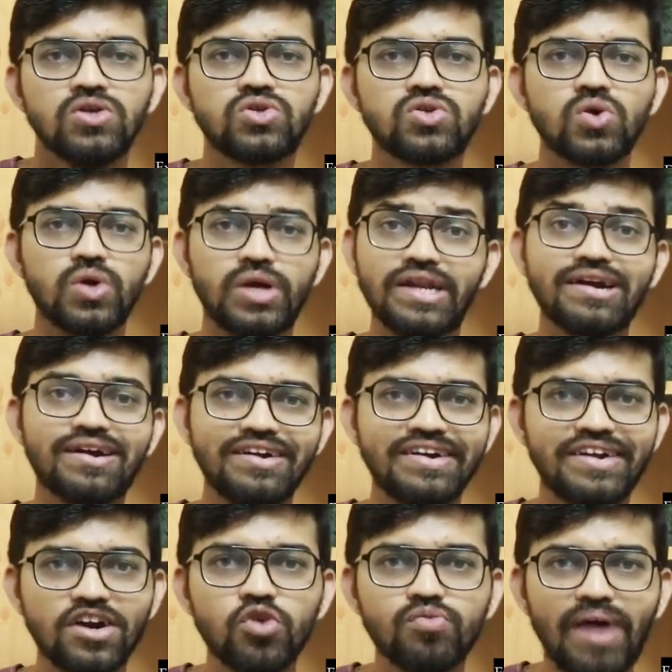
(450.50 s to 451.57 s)
So in a
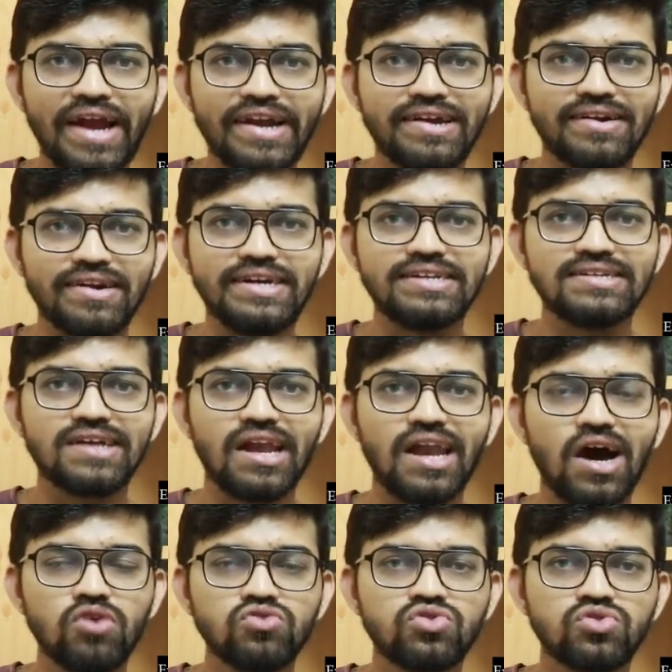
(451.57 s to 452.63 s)
controlled manner, it is
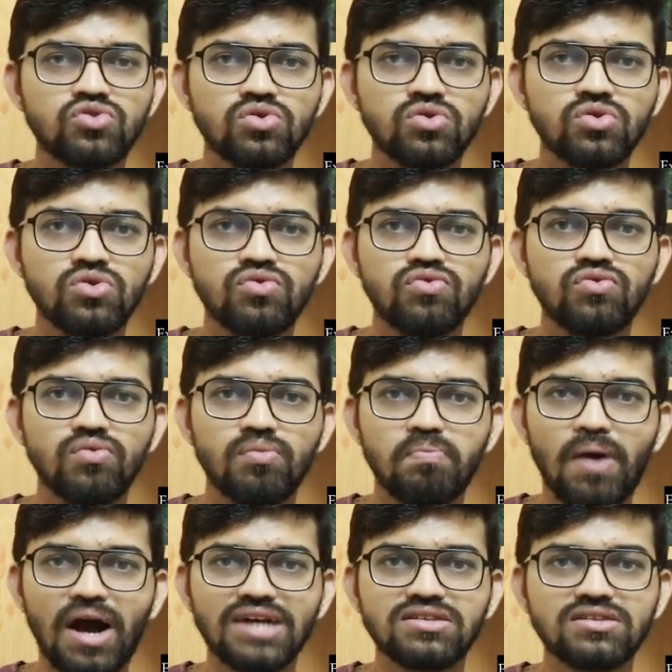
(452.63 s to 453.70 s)
allowed to
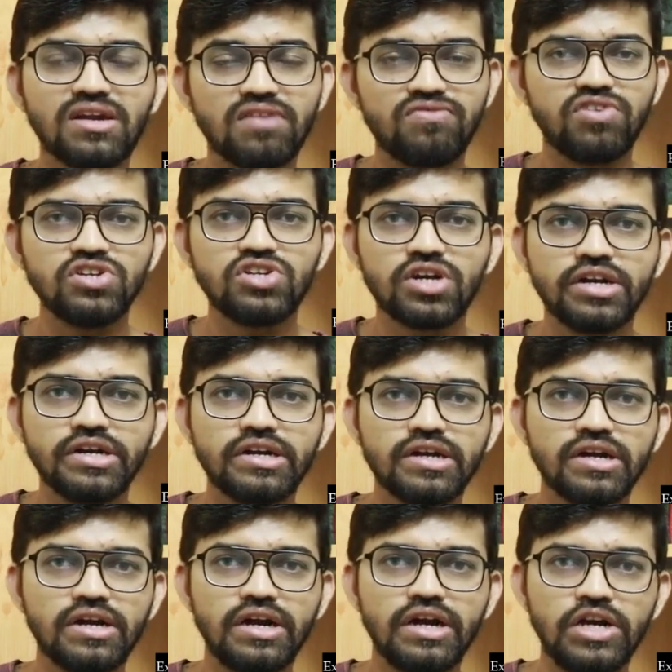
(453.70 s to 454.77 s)
pass the
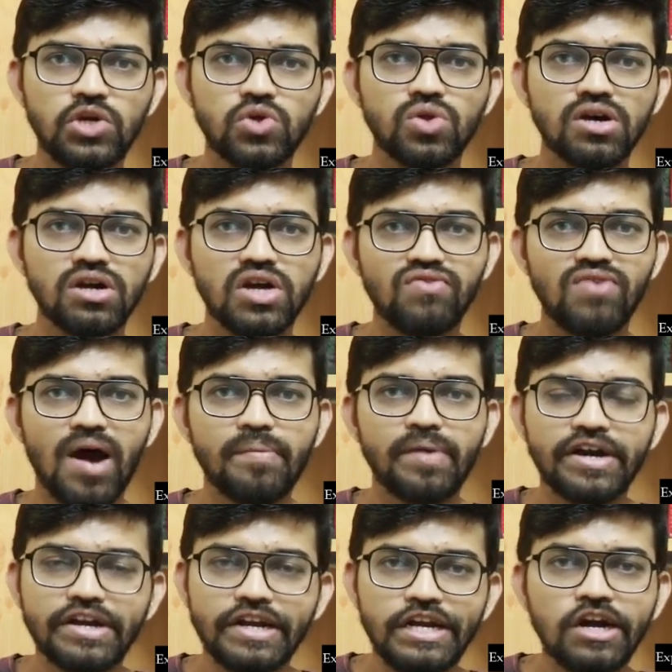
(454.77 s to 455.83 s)
refrigerant into the
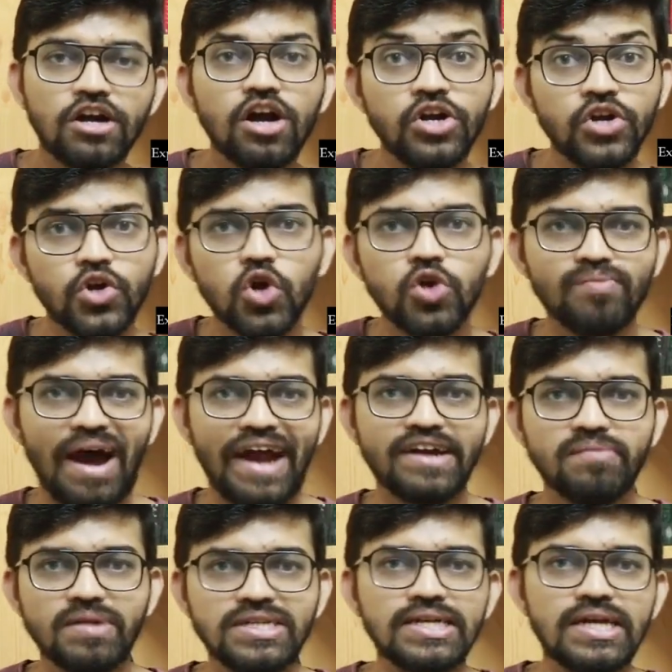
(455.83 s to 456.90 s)
evaporator in a controlled
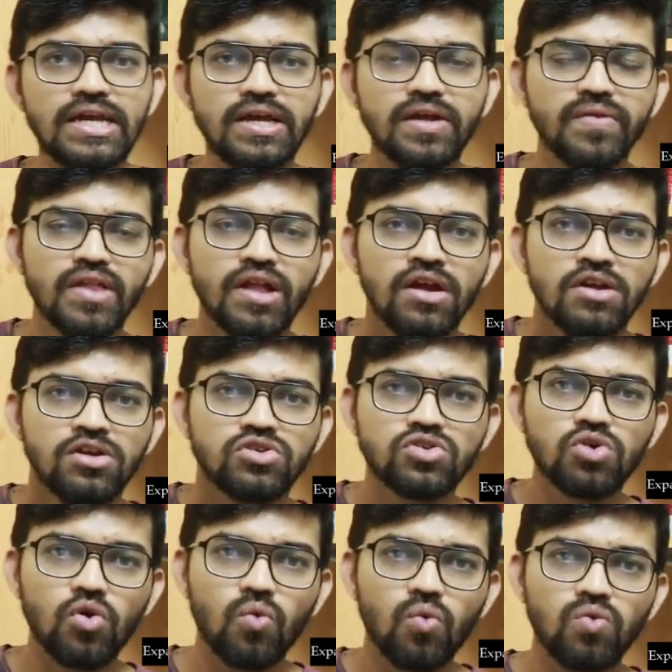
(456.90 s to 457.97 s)
manner basically.
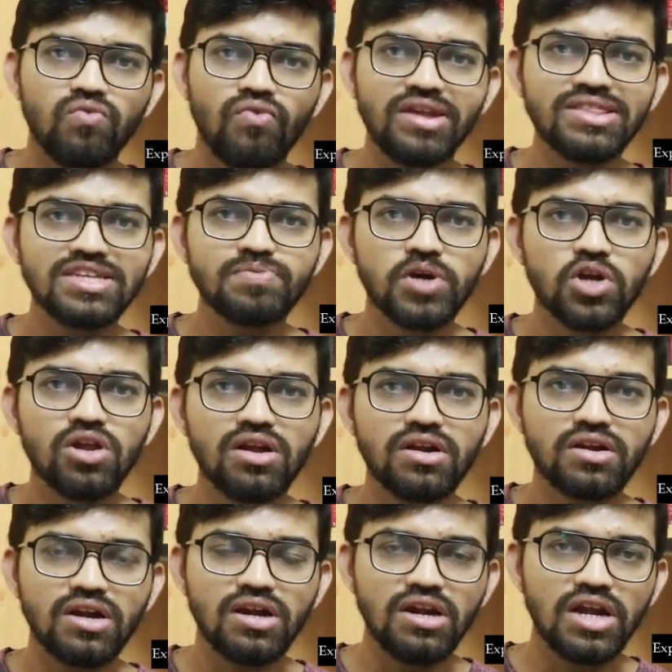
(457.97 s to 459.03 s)
So when this
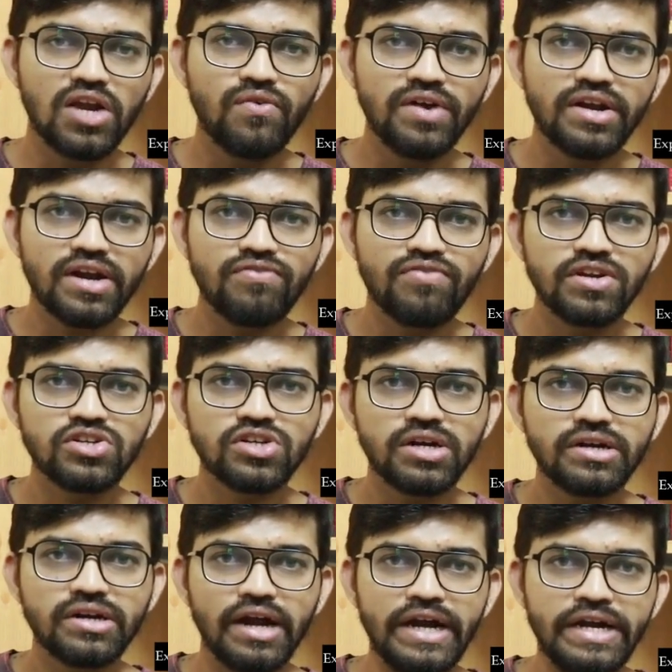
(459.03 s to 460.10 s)
particular liquid
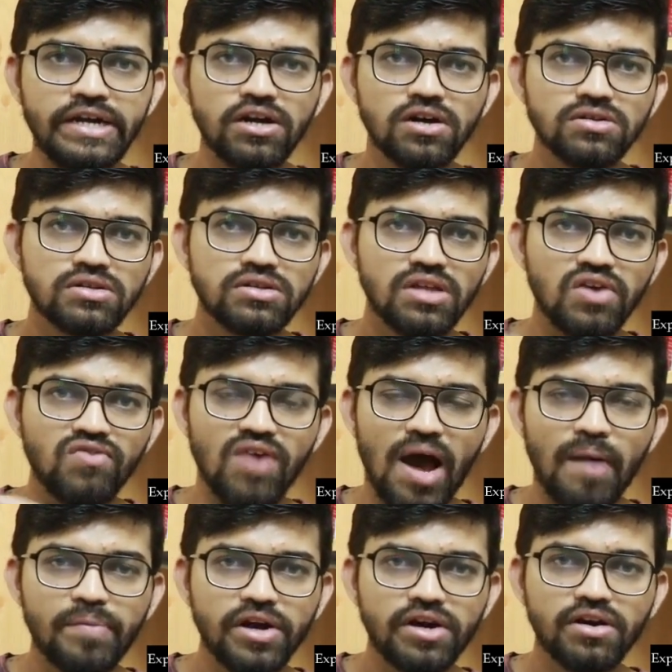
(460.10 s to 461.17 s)
refrigerant enters in the
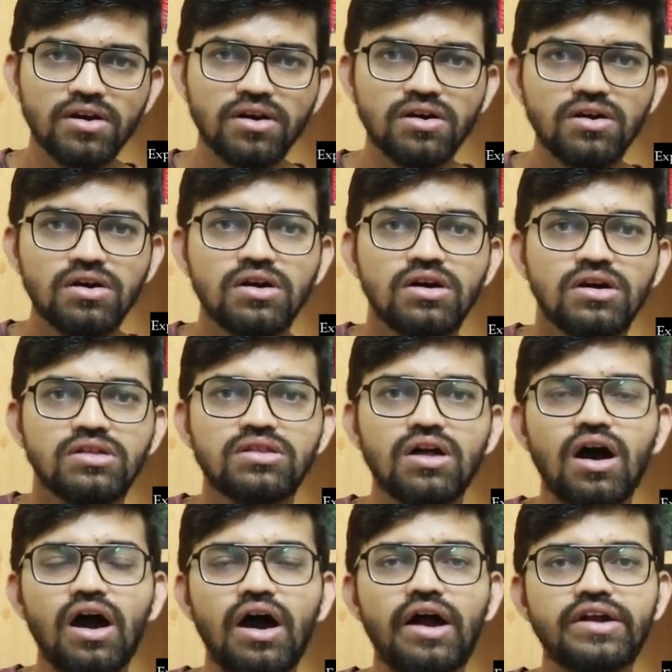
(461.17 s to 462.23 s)
evaporator,
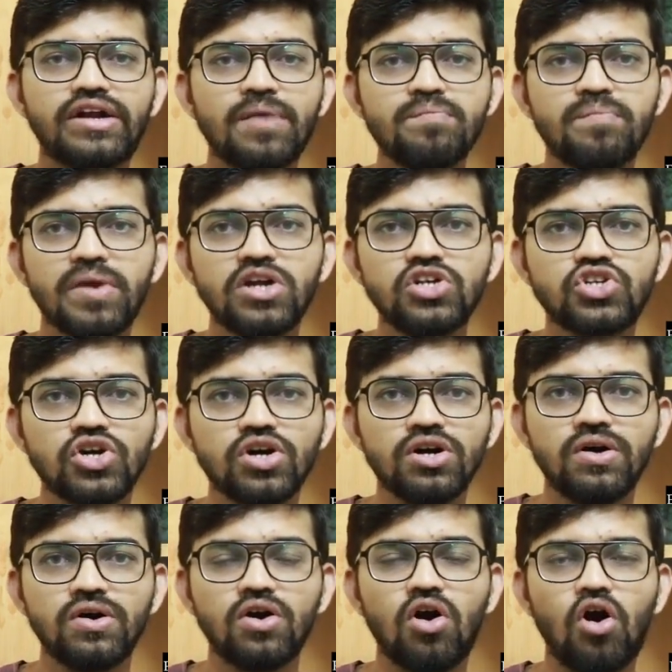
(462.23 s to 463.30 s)
the
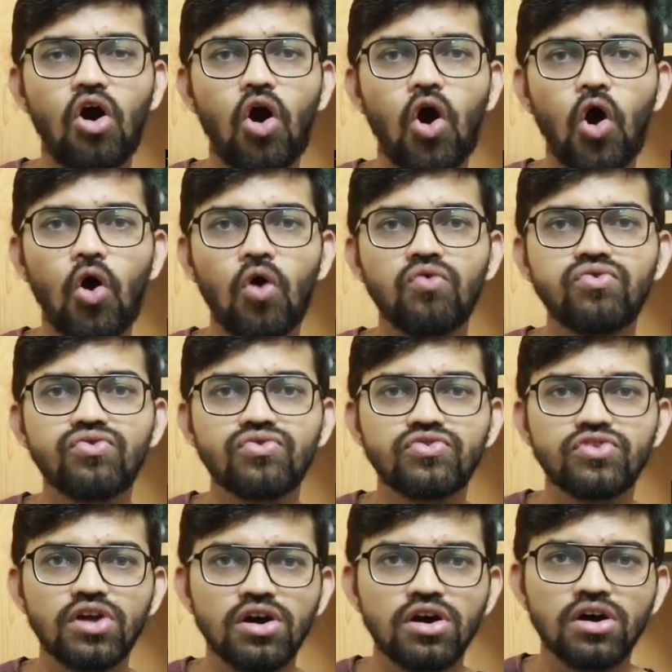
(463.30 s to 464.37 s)
temperature of
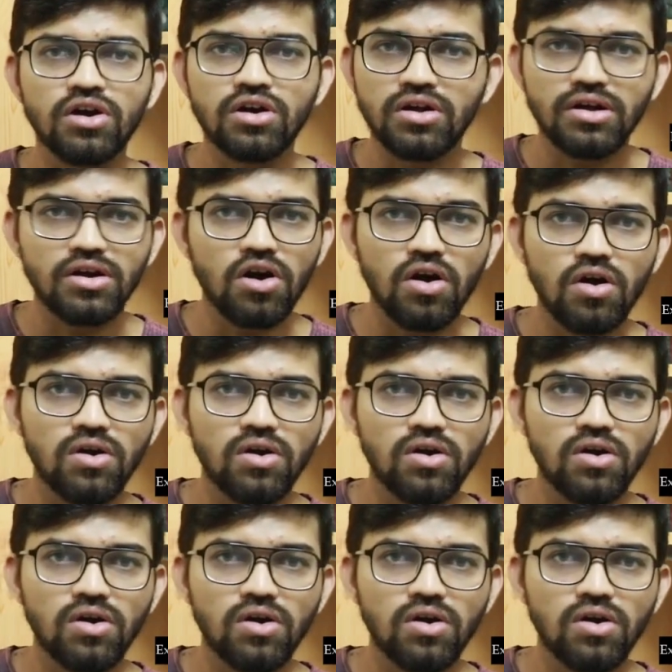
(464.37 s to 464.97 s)
the